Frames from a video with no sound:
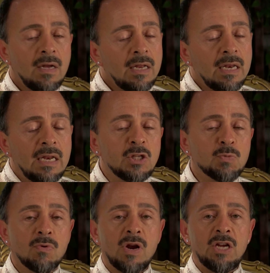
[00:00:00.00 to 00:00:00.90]
an
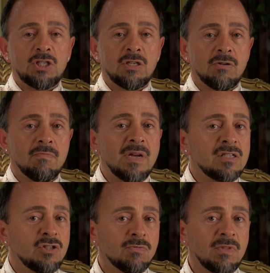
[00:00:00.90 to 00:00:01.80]
inspiration or a
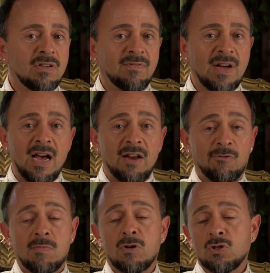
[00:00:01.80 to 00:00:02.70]
message from the divine,
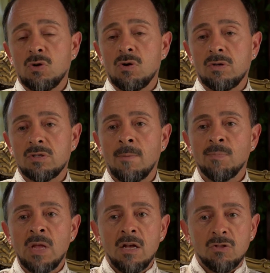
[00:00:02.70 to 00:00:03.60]
from our souls,
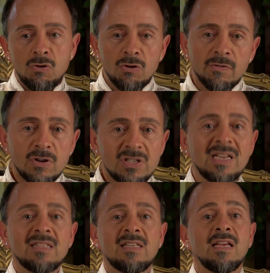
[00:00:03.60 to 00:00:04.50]
the universe
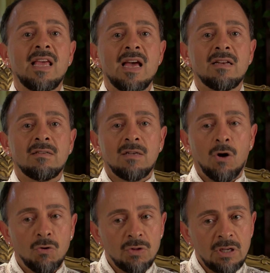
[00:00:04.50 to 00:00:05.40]
sends it again,
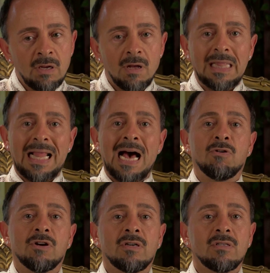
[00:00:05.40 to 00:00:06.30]
only
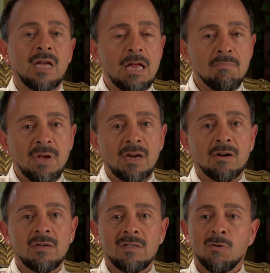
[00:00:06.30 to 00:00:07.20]
louder and
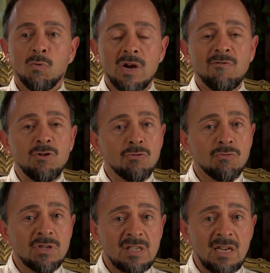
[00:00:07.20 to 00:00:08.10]
bigger. Whatever you
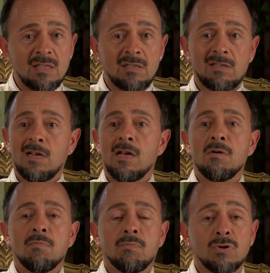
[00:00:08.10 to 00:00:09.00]
resist
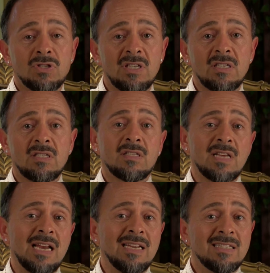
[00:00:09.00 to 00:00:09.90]

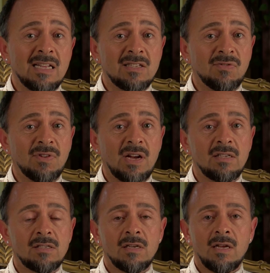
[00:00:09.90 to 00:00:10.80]
persists and
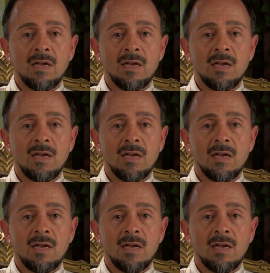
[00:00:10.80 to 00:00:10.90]
intensifies.